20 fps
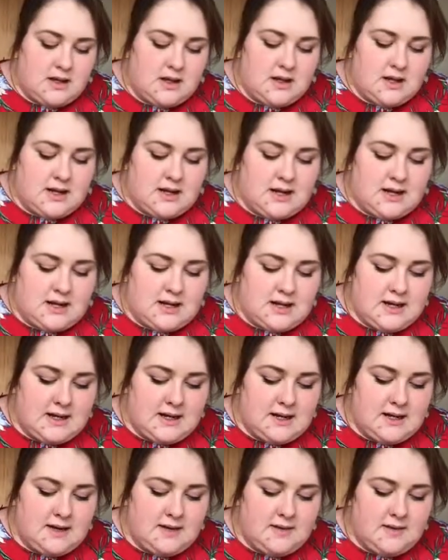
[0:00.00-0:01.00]

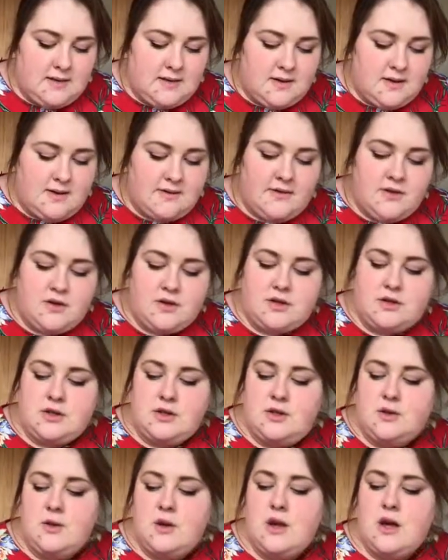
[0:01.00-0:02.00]
Uh, I've
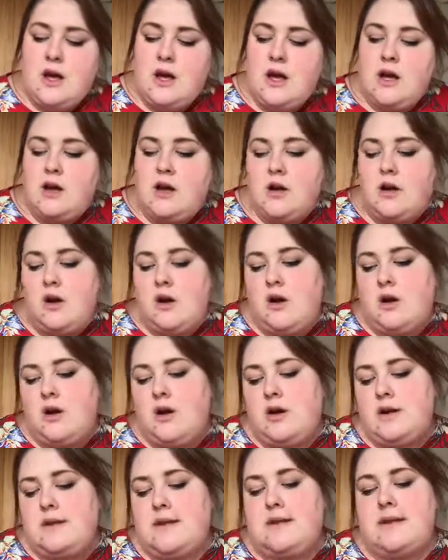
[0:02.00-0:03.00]
also
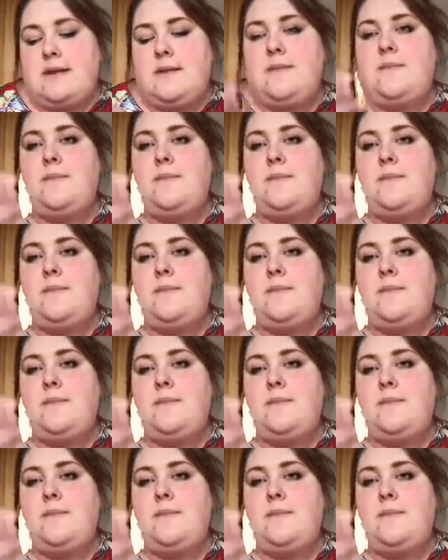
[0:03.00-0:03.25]
got